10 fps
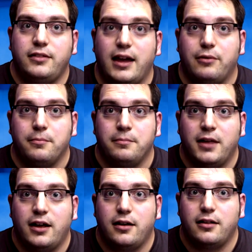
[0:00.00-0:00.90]
Now,
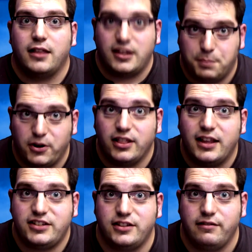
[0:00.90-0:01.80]
let's put a
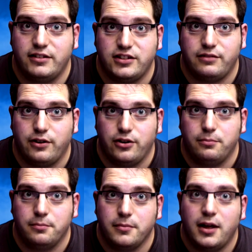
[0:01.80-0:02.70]
listener into the
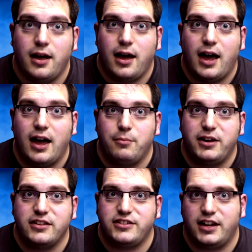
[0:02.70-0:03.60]
room. And we
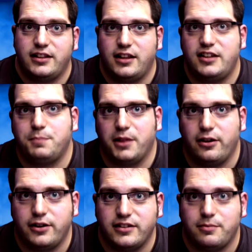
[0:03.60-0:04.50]
can see that this
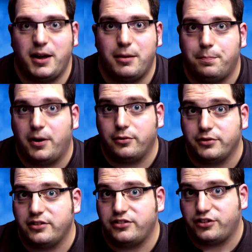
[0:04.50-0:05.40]
bloke is a bit
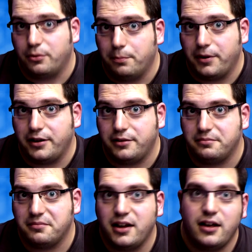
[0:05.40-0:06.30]
bold and sunburnt.
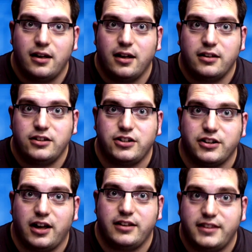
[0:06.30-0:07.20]
You
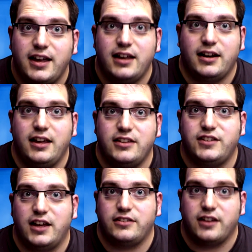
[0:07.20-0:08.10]
should ideally
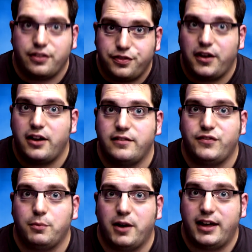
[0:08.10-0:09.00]
sit a third
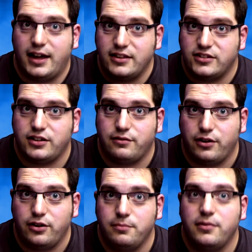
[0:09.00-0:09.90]
of the way into the
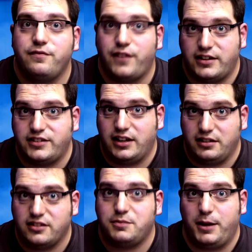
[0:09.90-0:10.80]
room,
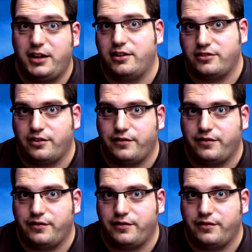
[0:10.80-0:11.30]
facing the speakers,